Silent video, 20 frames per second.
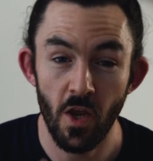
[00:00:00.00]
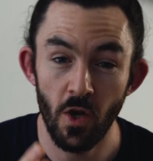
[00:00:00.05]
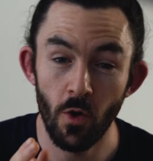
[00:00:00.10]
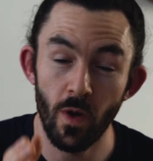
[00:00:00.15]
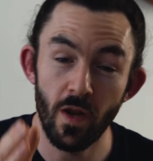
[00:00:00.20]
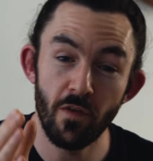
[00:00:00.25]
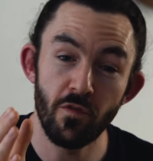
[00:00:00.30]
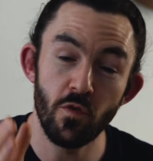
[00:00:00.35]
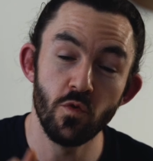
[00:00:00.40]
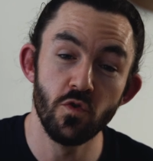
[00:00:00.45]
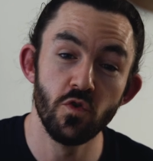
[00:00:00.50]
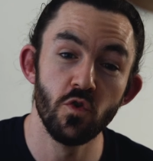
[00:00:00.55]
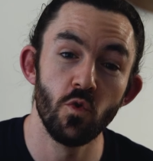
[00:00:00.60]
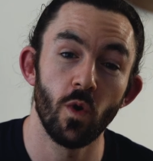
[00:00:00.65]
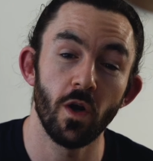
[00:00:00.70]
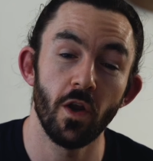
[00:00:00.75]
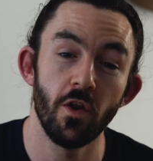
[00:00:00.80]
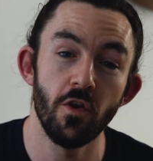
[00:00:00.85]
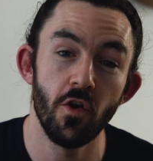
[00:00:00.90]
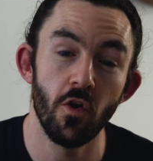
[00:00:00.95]
You know, if you do
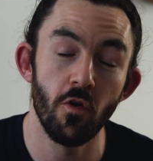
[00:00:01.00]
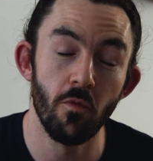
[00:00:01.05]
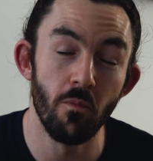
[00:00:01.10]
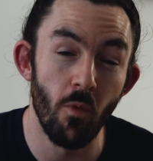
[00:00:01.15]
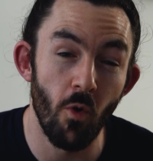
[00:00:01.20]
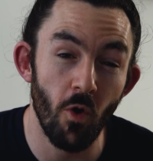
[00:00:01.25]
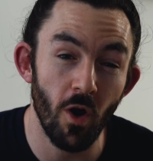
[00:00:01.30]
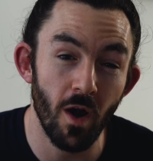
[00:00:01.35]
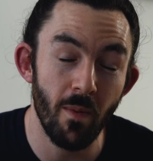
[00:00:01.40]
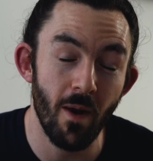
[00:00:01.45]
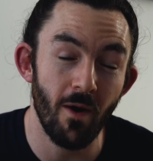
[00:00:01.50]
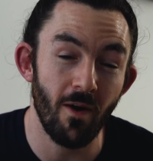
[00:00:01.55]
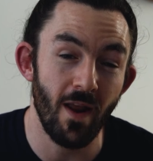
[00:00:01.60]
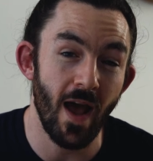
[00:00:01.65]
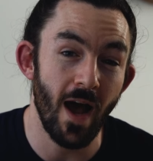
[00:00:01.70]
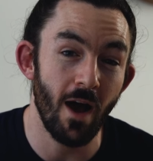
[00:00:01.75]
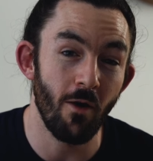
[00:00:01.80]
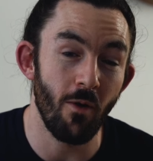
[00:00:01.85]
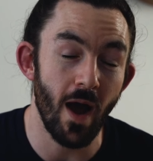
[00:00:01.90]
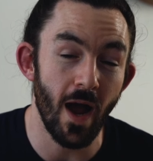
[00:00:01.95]
want to know more about
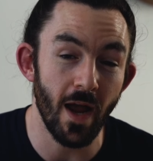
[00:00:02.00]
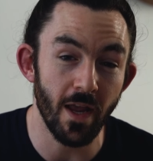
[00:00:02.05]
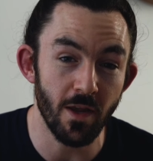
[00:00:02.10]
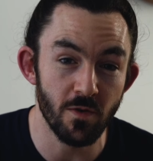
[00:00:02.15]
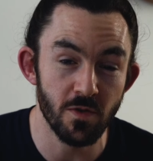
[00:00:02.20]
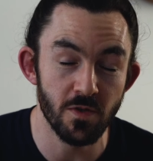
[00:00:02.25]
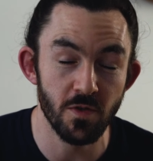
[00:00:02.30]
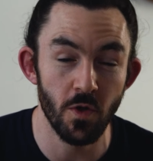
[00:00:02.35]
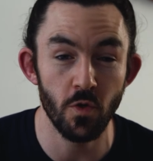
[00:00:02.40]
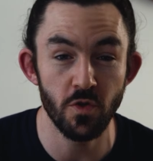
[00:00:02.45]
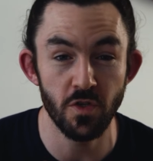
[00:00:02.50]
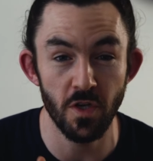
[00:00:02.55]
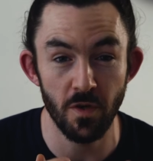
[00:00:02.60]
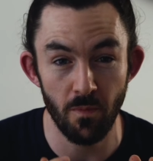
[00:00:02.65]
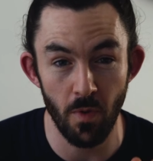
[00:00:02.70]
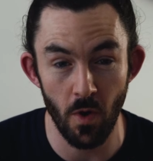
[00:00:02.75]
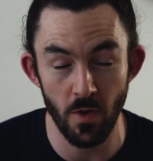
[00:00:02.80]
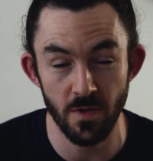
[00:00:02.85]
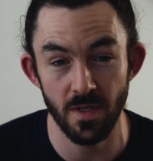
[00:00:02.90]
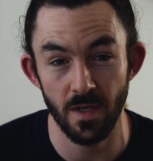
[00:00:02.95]
how I use Notion
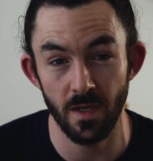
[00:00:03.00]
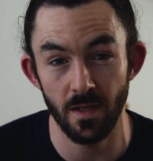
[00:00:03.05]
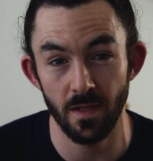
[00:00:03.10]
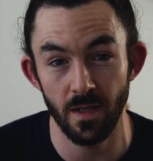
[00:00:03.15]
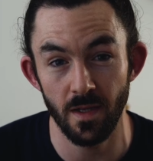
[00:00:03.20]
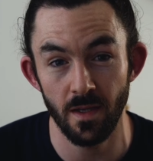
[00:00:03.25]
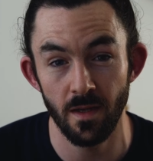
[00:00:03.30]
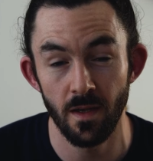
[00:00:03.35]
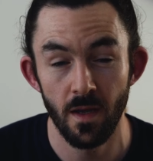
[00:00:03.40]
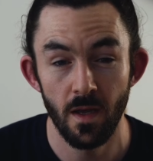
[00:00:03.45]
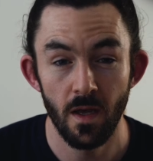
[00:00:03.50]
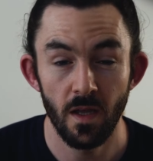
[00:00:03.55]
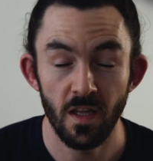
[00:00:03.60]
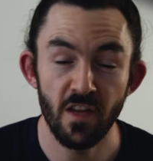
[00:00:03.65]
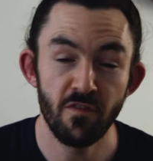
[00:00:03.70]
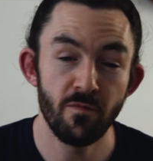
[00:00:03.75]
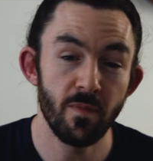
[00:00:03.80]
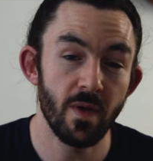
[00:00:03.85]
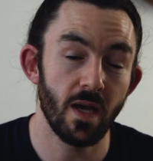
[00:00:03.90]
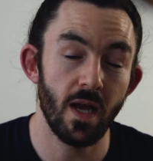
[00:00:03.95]
personally,
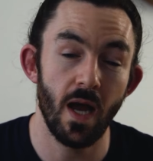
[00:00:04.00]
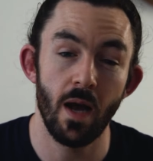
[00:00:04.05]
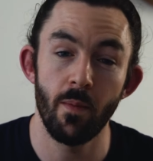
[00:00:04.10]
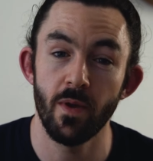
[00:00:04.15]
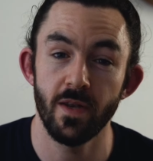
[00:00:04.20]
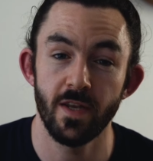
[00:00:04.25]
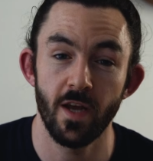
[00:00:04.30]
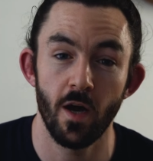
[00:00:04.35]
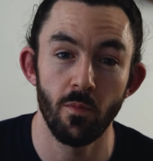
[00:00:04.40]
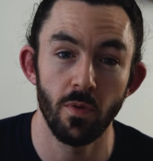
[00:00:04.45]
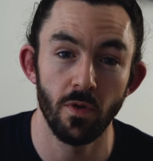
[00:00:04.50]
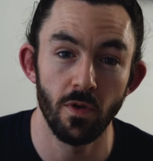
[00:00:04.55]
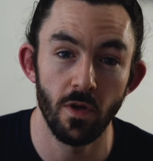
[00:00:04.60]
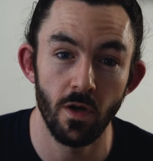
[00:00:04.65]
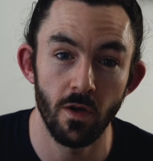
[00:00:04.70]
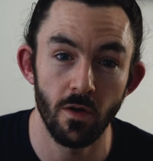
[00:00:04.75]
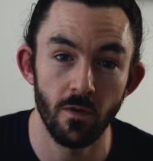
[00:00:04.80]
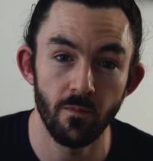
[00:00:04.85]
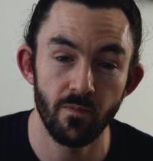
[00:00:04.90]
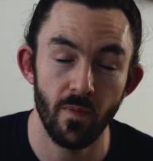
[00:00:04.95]
leave me a comment down
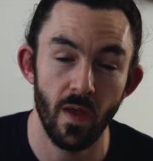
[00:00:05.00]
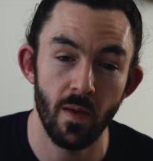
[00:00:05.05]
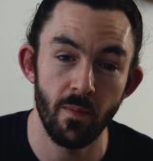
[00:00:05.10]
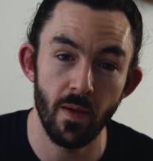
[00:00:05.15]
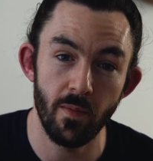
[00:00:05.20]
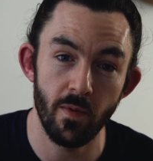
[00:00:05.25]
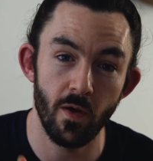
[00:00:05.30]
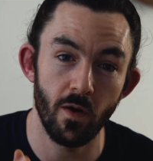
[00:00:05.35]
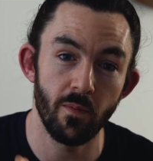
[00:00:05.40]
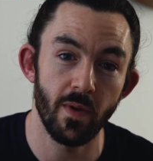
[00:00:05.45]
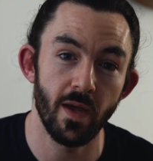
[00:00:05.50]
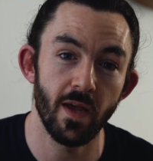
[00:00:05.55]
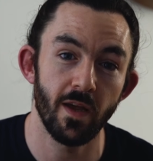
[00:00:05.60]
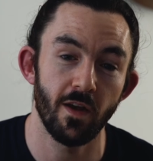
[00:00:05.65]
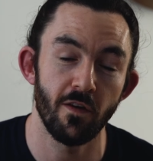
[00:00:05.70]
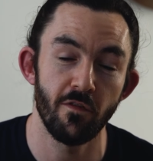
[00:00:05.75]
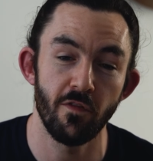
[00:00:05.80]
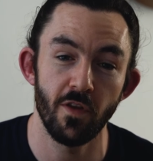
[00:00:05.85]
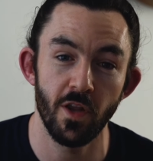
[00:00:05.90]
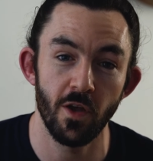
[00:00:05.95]
below and maybe I'll make
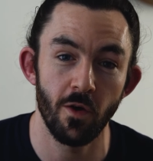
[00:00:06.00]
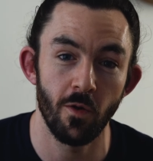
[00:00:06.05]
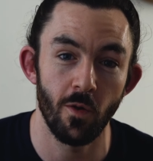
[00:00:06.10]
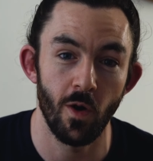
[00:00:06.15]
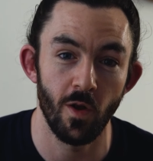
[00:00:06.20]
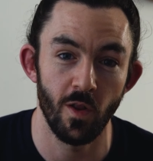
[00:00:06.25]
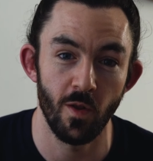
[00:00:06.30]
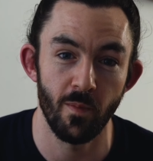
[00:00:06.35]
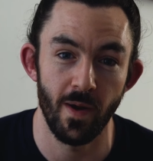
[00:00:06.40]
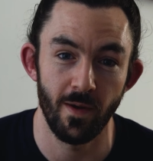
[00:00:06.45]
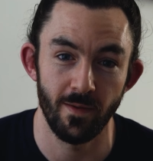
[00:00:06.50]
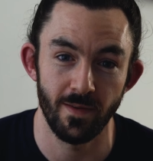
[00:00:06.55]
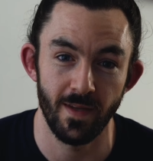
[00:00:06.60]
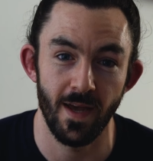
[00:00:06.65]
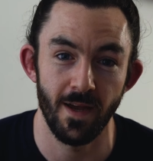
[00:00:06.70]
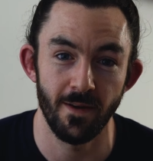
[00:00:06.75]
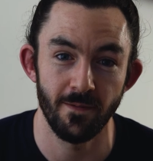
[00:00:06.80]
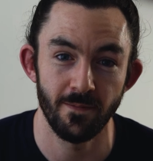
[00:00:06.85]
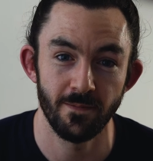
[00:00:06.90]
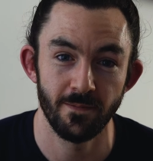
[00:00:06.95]
a video all about
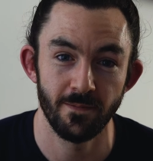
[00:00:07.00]
that.